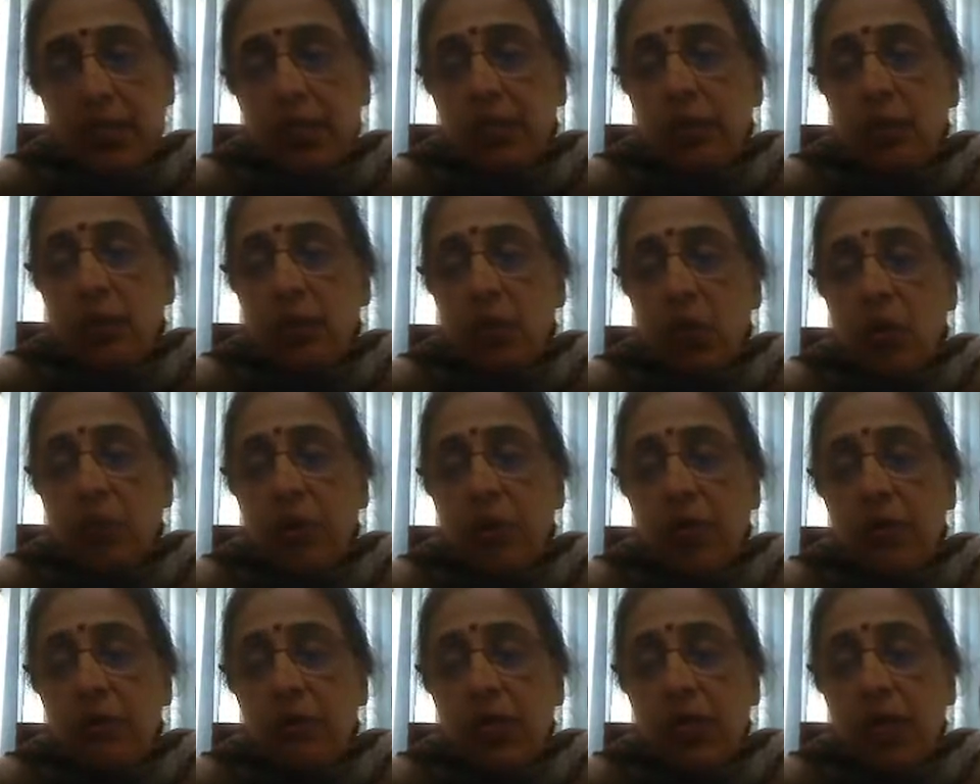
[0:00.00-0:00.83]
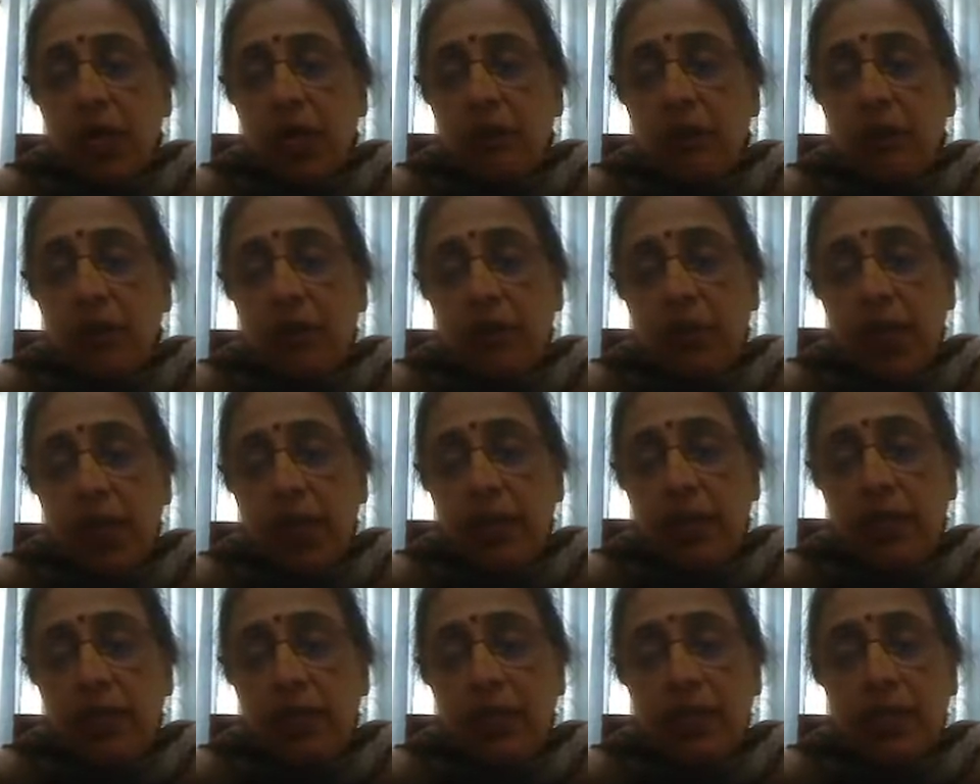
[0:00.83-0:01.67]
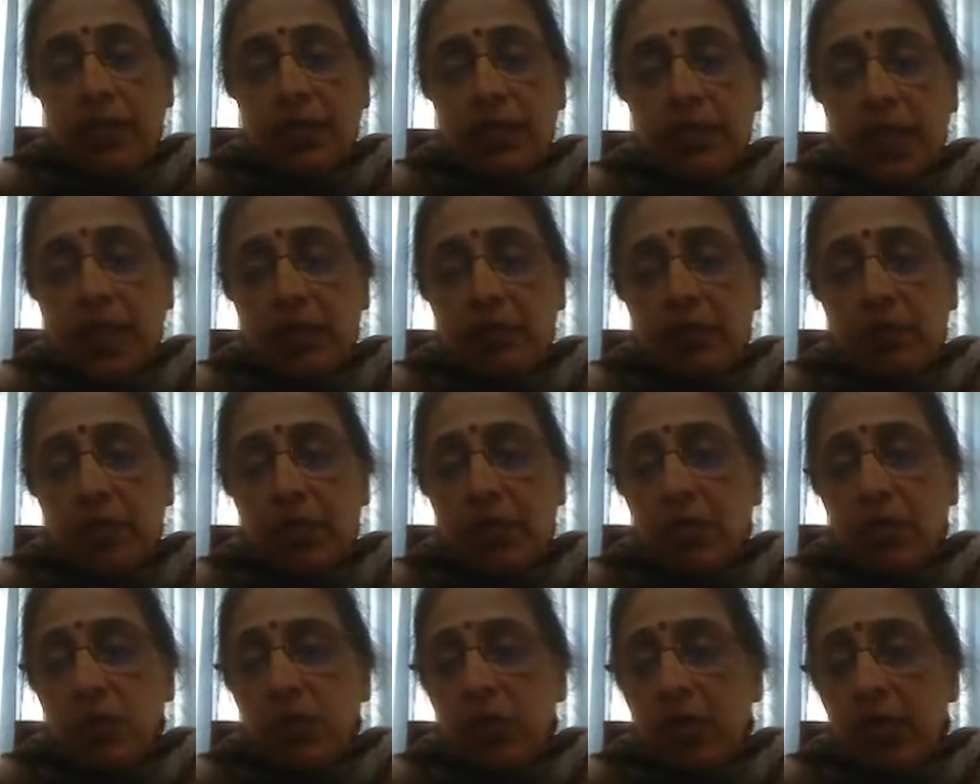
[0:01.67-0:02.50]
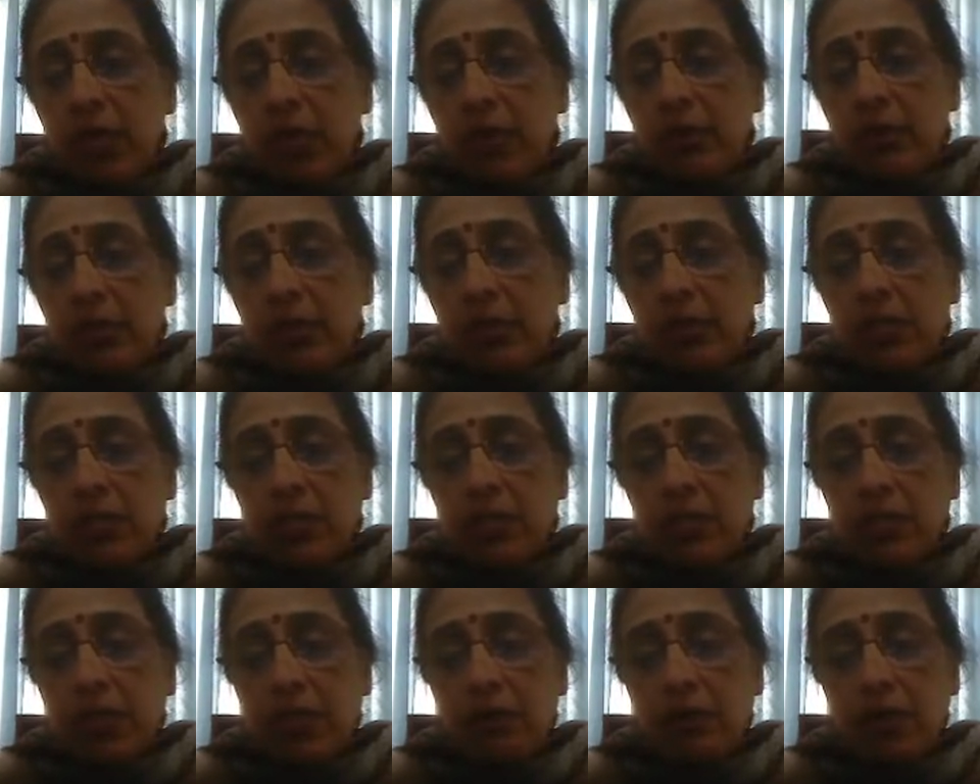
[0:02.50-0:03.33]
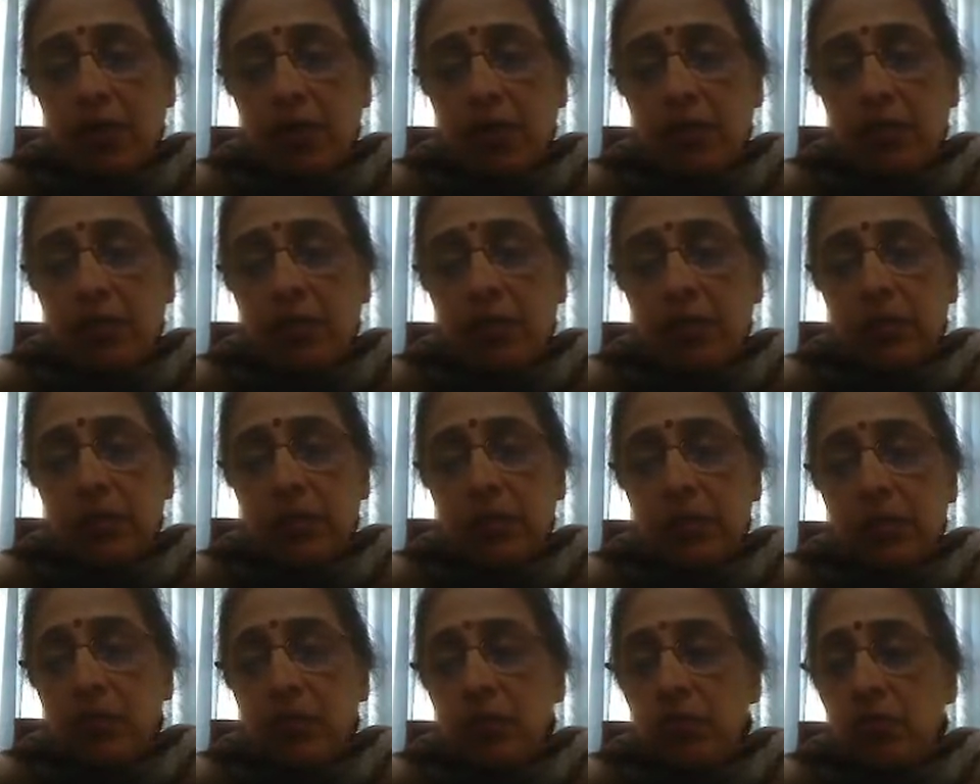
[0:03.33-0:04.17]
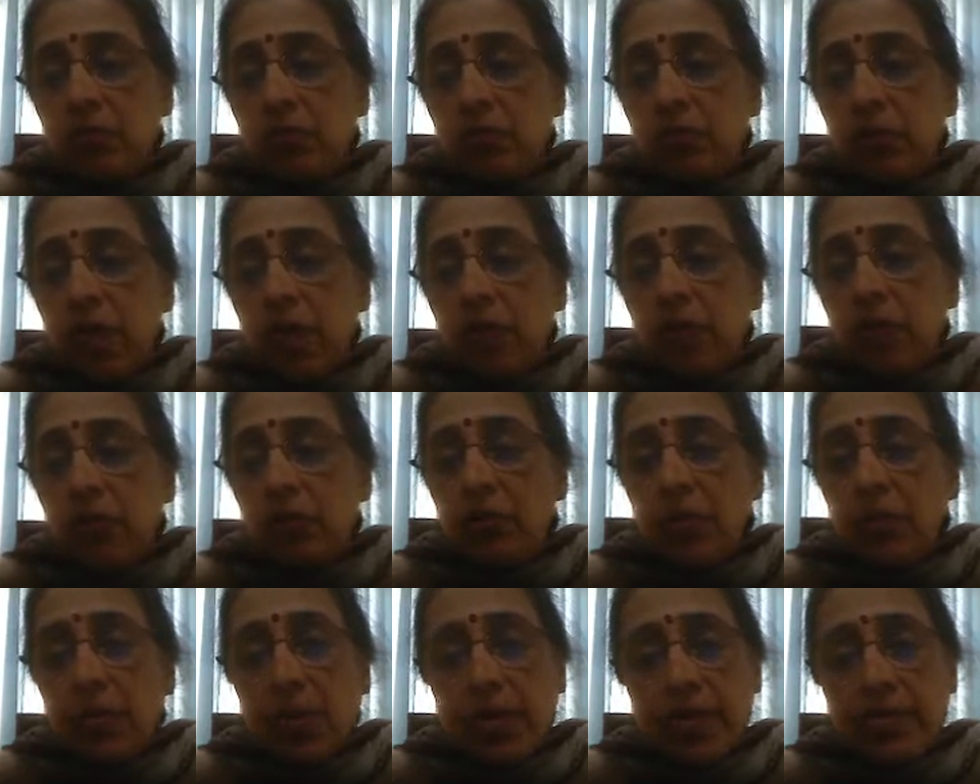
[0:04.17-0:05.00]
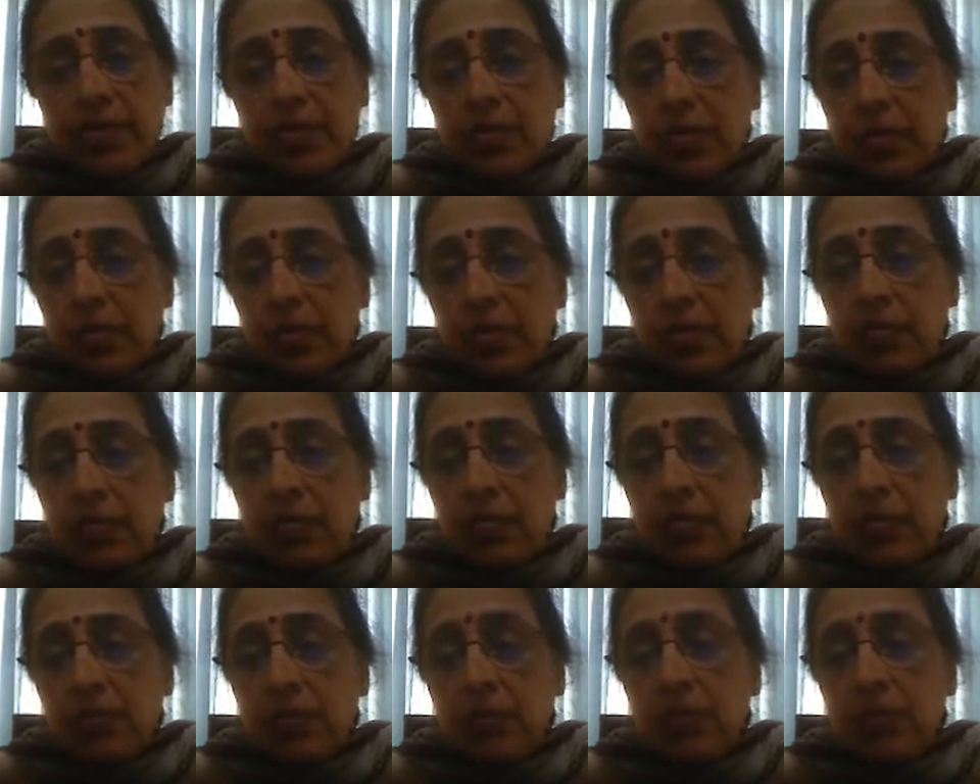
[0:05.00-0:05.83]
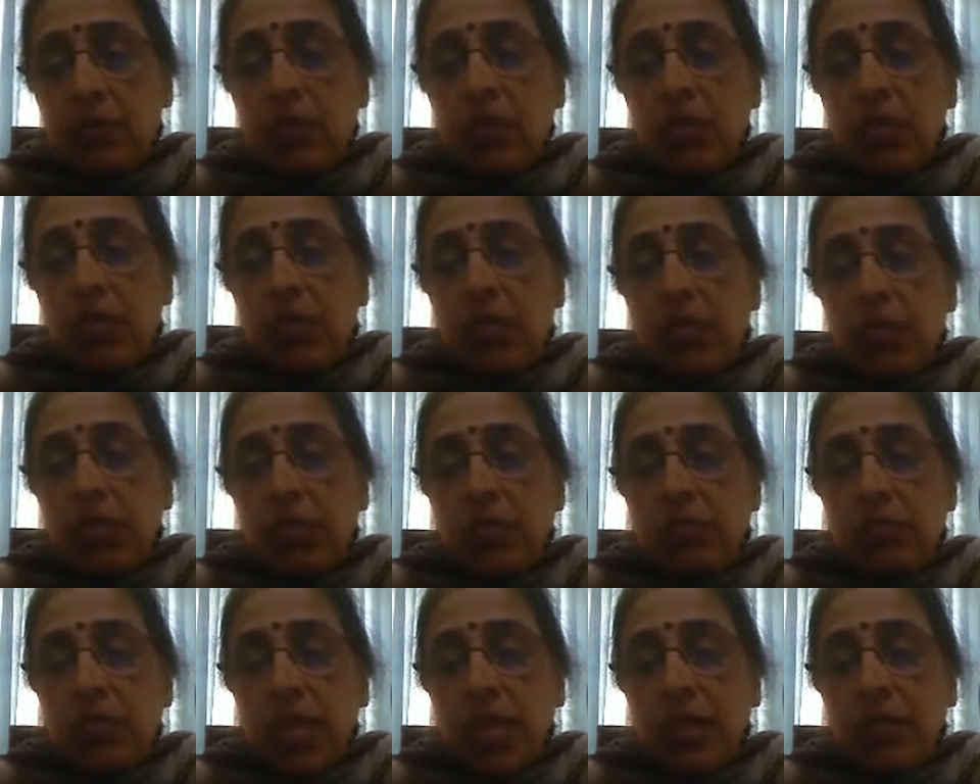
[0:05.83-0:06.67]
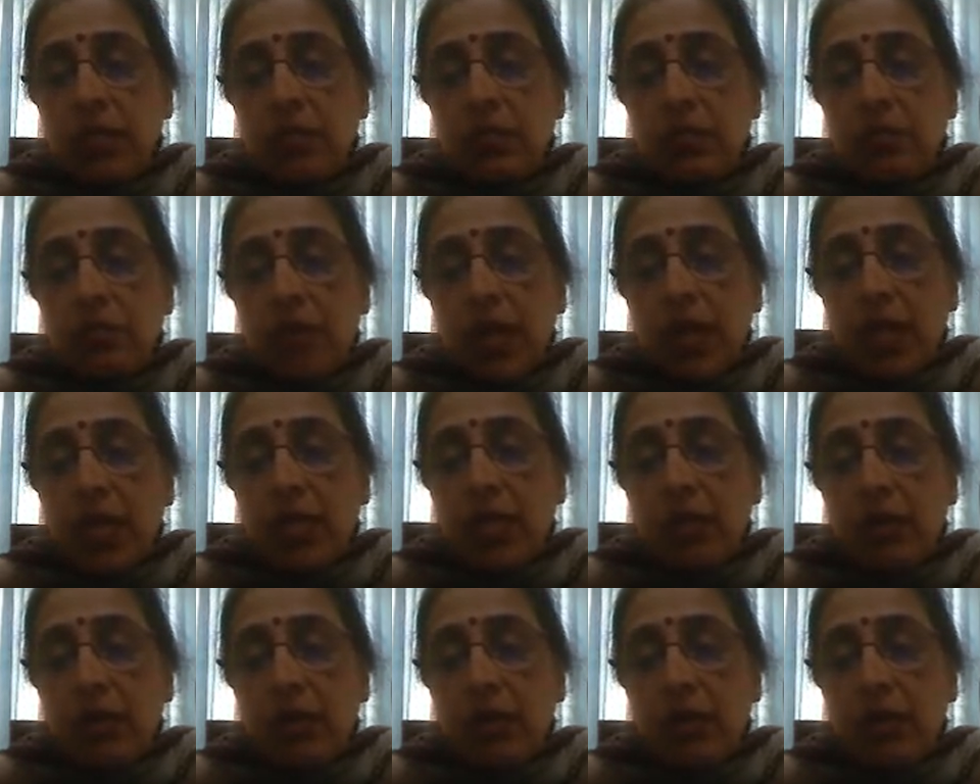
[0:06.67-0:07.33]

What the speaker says: The moment we have equality, that means whatever is available, you are utilizing it. Okay, so that is why,